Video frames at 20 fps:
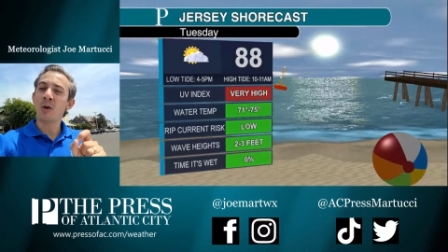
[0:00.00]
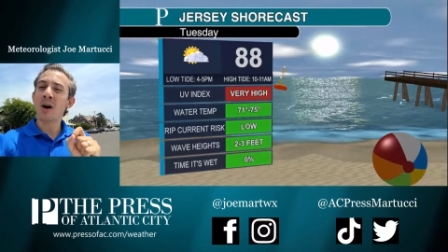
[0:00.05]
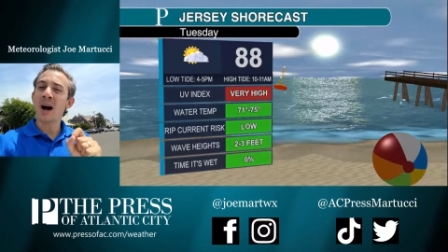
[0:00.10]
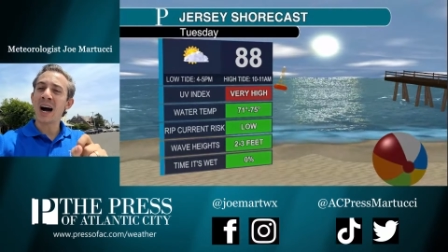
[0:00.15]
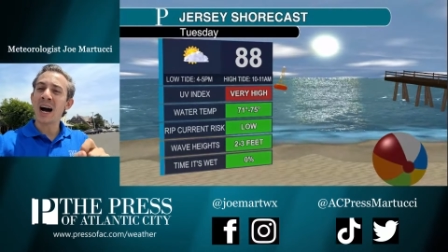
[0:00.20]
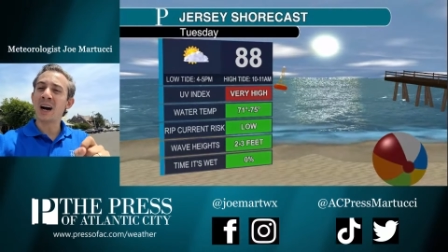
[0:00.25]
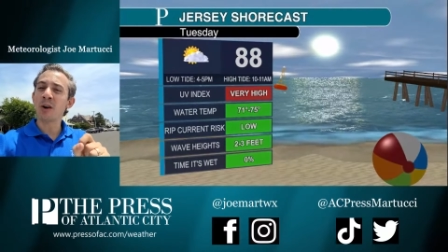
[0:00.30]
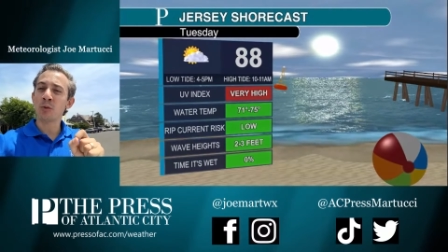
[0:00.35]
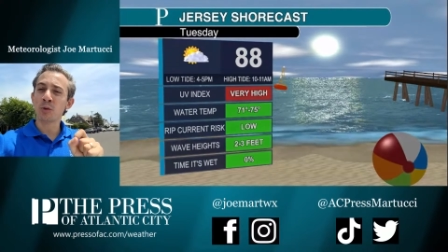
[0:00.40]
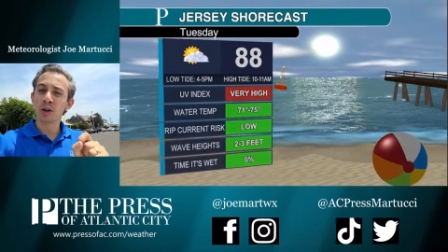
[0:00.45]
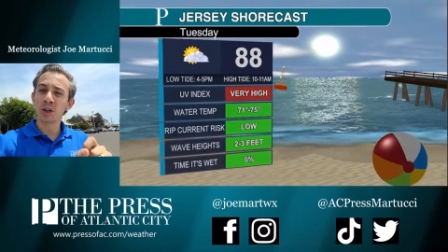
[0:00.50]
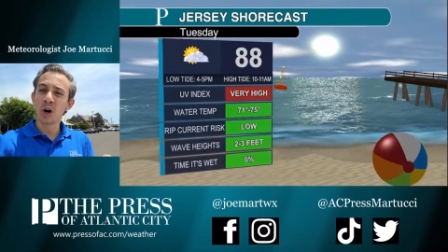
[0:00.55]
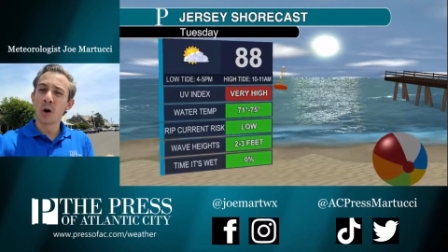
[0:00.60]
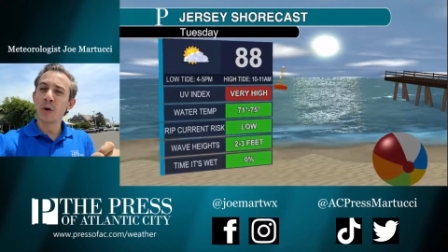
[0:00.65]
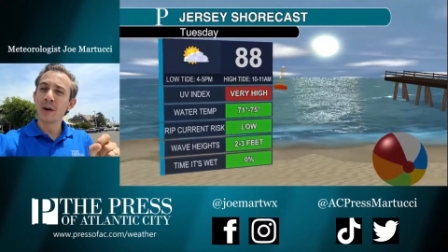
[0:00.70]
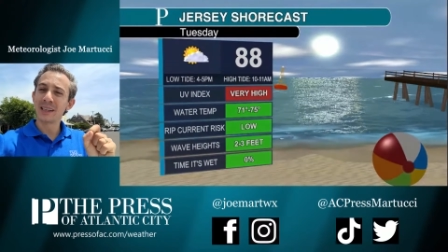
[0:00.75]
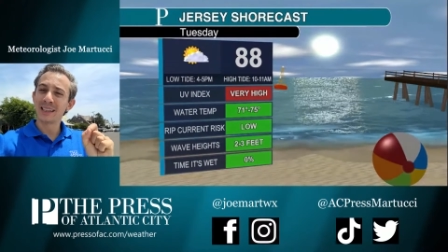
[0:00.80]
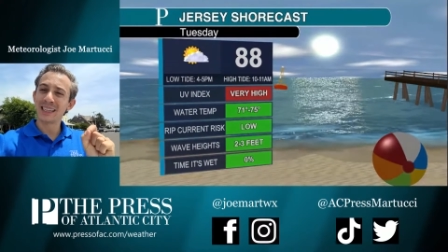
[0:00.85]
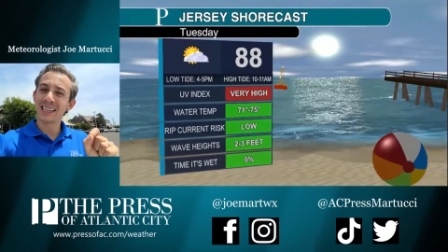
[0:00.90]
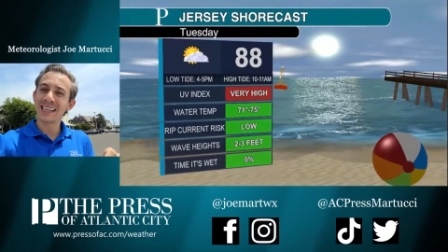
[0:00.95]
how hot we're
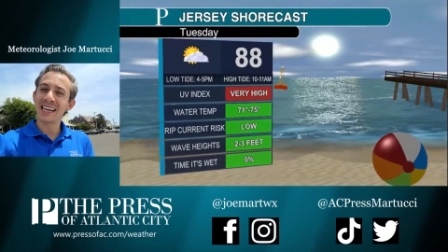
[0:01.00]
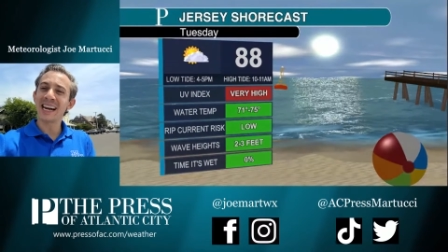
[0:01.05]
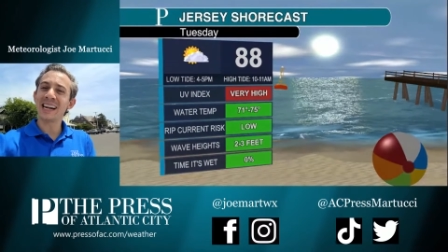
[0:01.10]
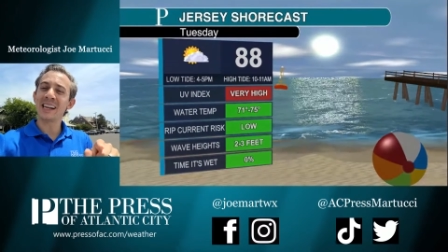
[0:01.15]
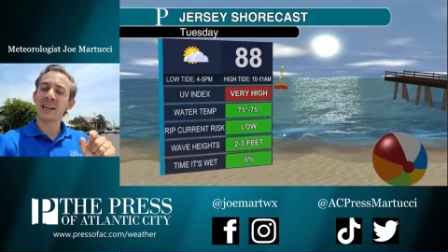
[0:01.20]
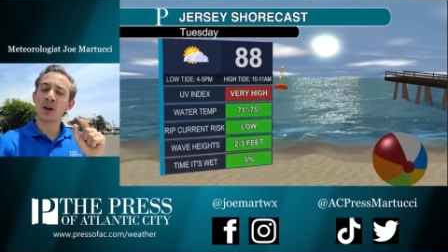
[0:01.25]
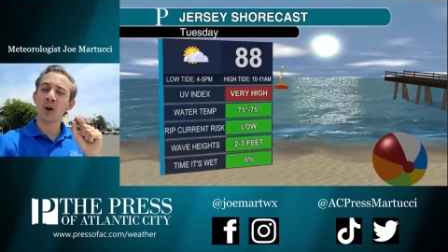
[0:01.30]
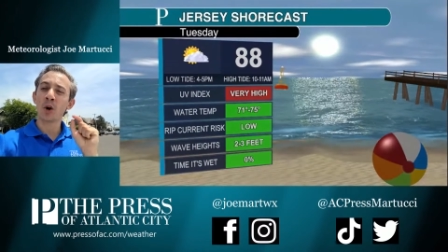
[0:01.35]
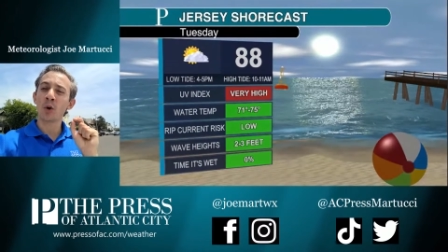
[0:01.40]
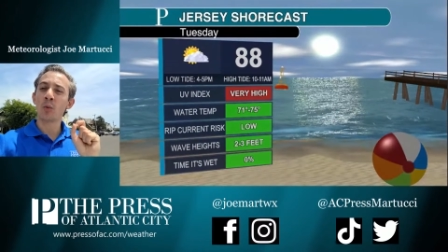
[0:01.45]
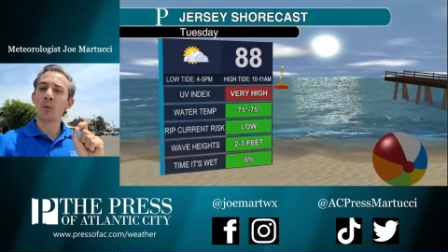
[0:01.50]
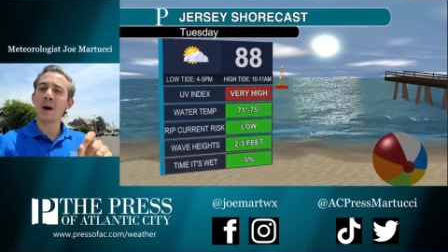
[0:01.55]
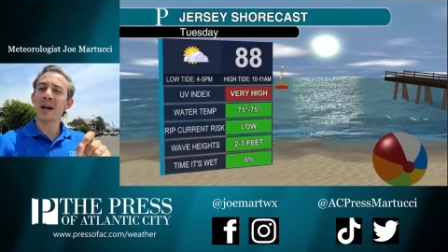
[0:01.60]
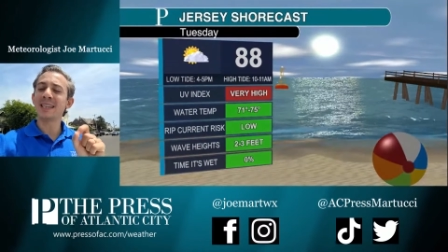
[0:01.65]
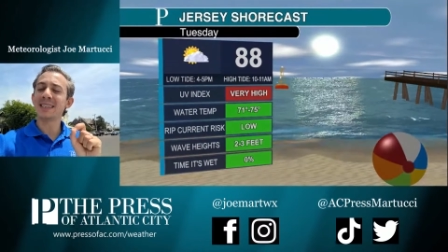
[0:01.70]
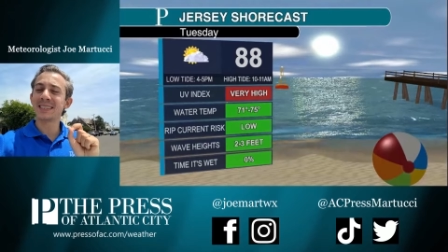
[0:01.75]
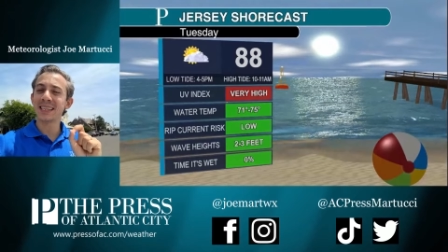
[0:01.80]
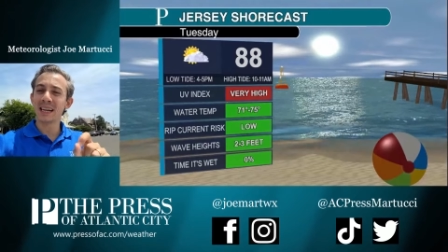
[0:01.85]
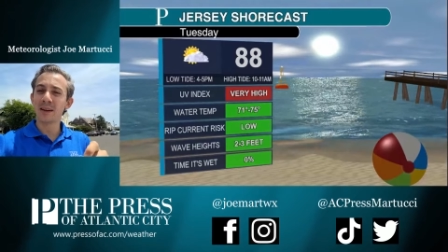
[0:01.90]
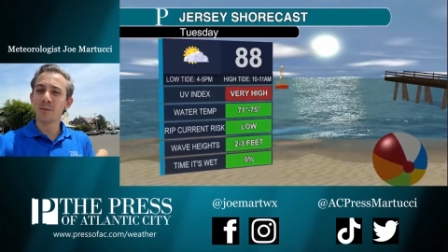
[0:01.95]
going to get in our
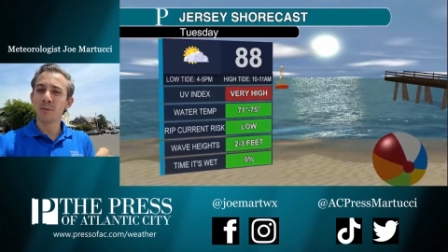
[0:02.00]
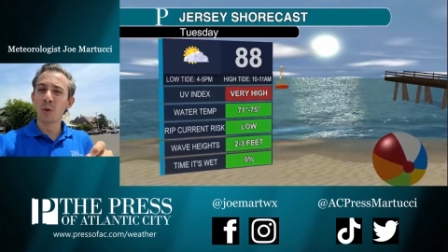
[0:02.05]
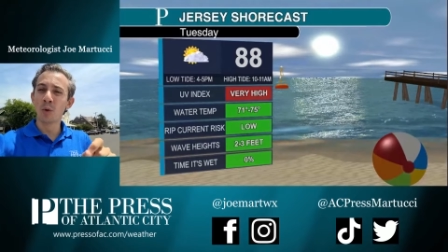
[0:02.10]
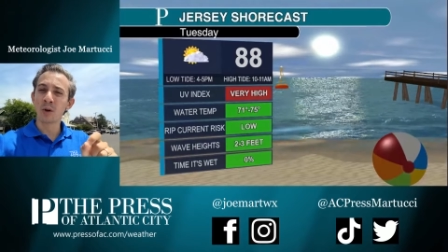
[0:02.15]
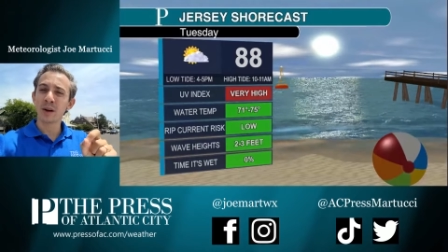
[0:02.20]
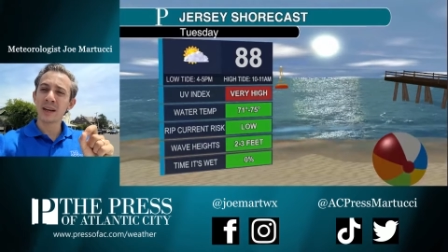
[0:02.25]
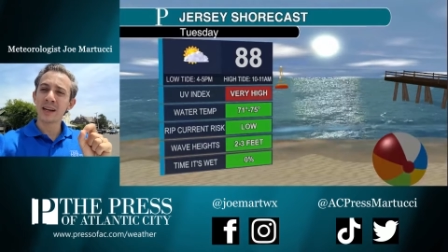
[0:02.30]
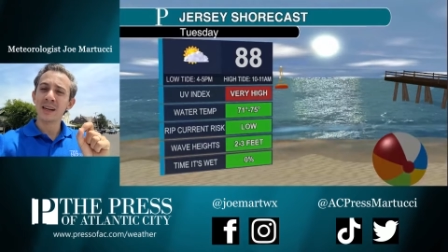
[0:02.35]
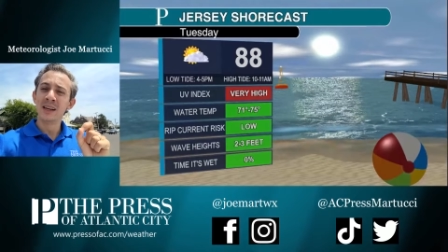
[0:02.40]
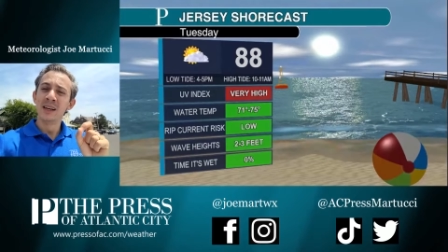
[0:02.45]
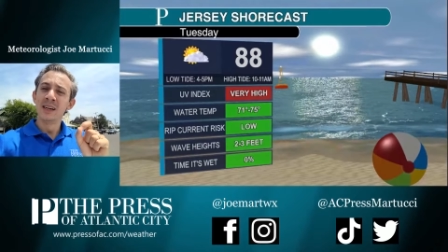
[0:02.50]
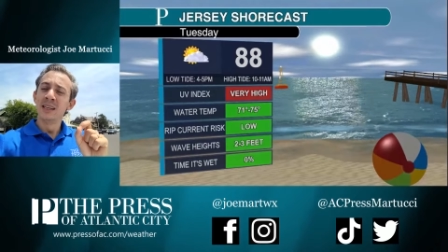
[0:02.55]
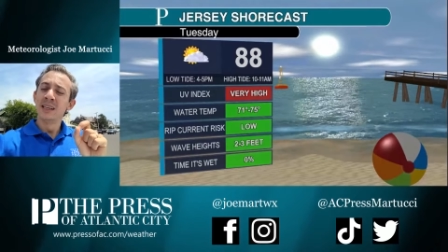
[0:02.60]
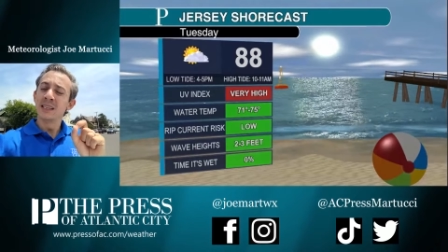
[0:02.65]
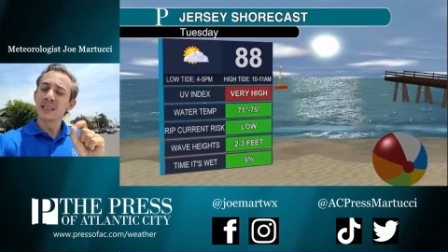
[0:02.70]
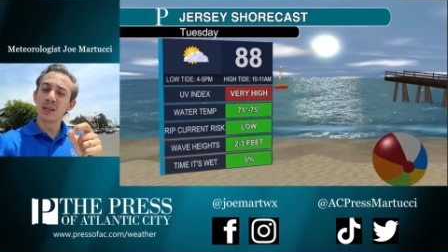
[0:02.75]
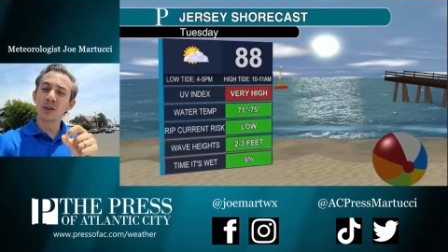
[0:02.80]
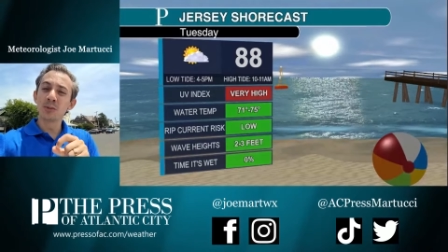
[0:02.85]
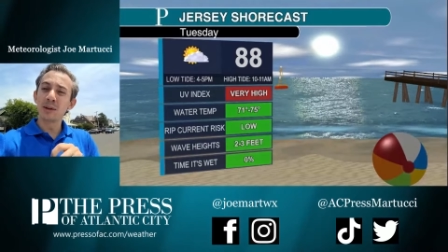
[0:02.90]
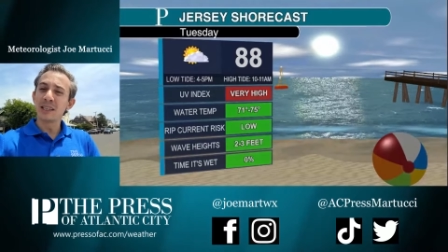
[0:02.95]
Wednesday morning,
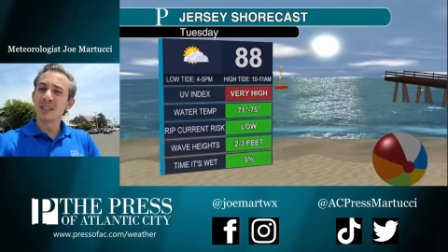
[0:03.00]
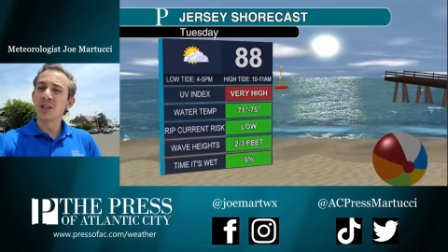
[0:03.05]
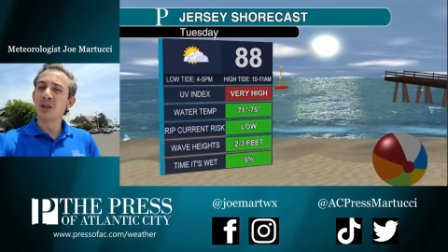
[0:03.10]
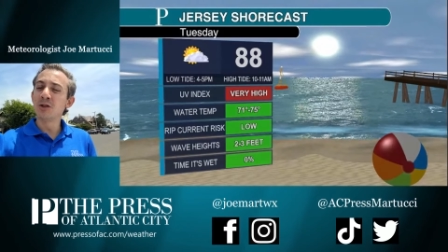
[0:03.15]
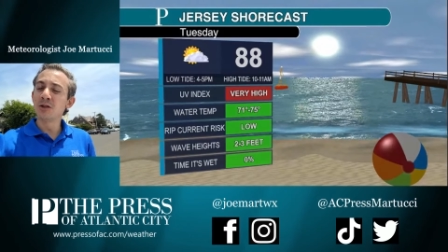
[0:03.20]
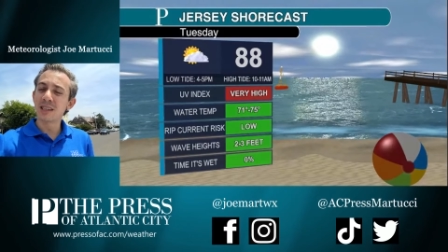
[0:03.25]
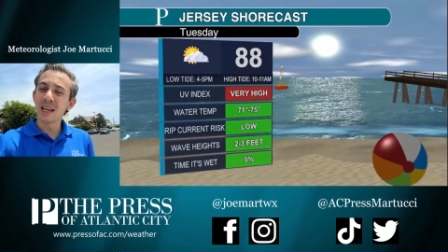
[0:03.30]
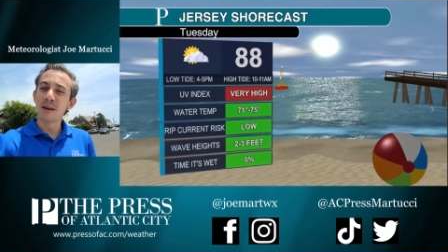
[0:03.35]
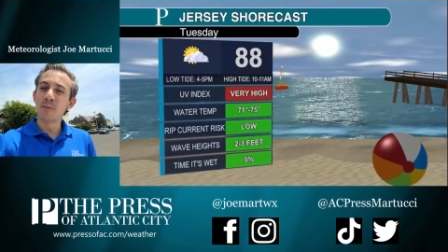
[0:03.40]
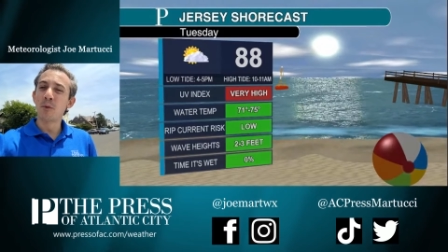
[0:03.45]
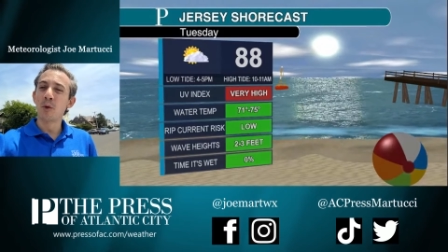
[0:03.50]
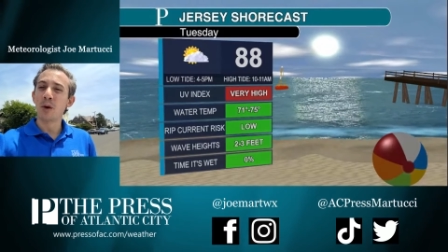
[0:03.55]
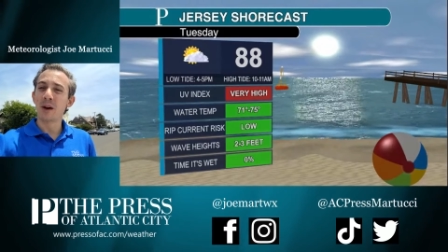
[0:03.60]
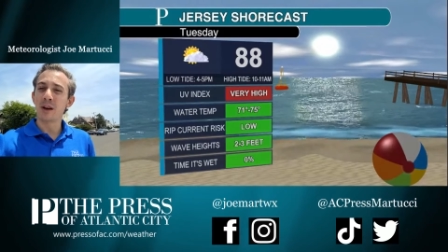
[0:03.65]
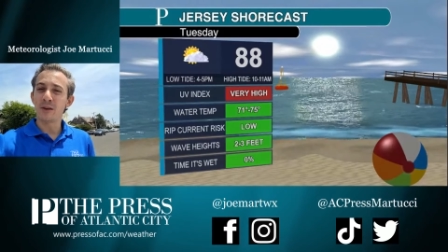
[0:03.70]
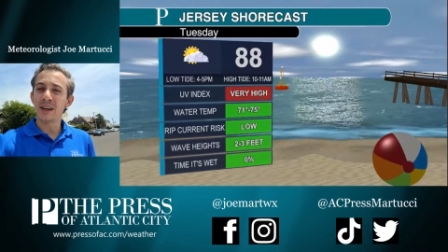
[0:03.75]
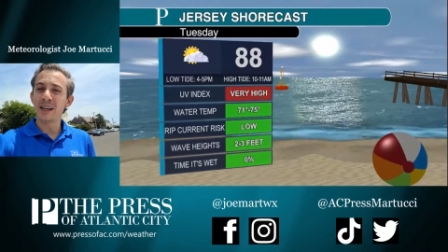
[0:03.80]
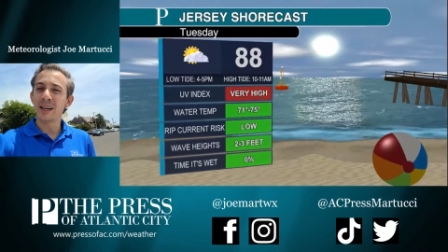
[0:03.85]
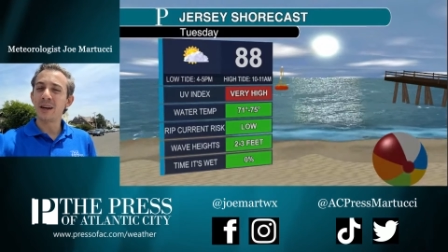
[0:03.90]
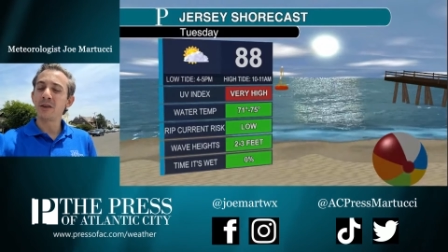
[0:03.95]
excuse me, Tuesday
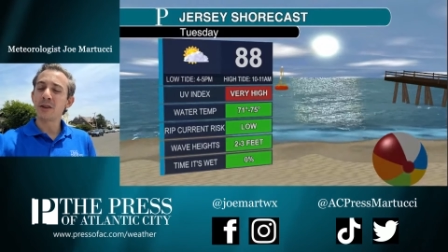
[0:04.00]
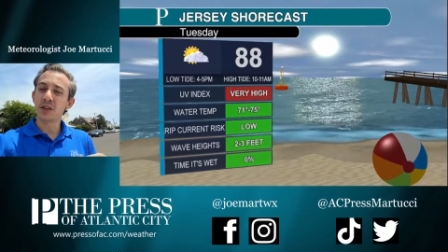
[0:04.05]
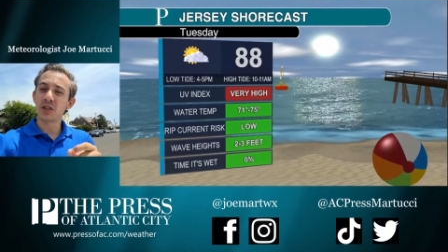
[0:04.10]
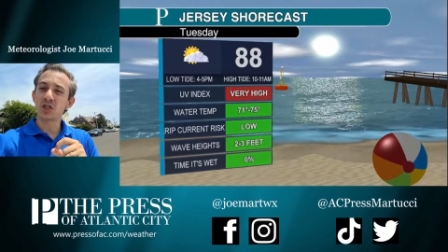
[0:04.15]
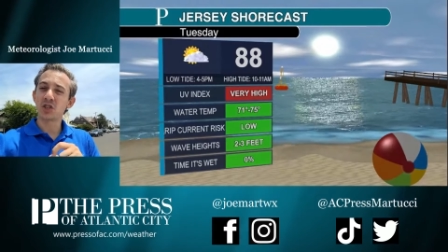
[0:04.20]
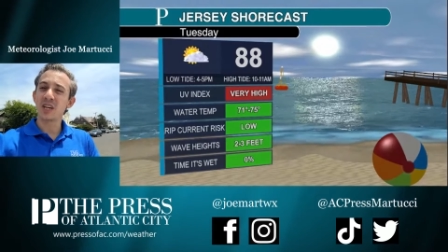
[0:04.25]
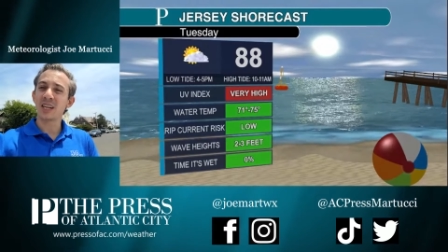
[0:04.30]
morning video.